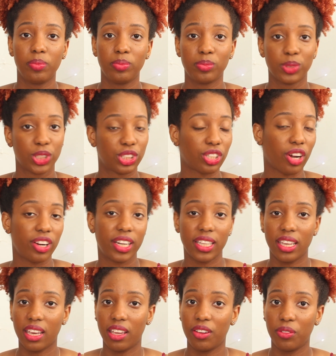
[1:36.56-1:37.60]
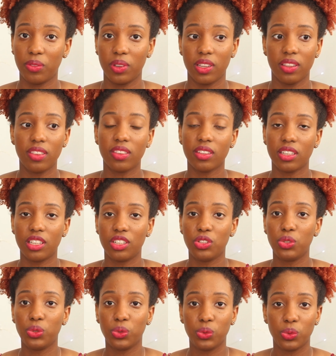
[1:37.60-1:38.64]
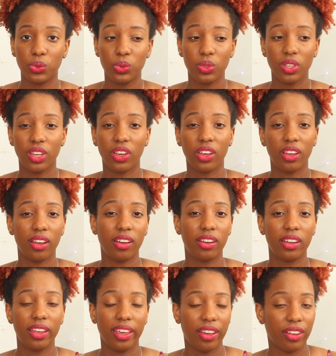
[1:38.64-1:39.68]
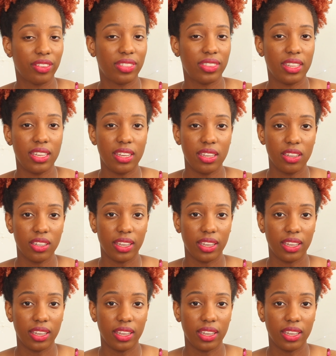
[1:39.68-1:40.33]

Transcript: start again with a new healthy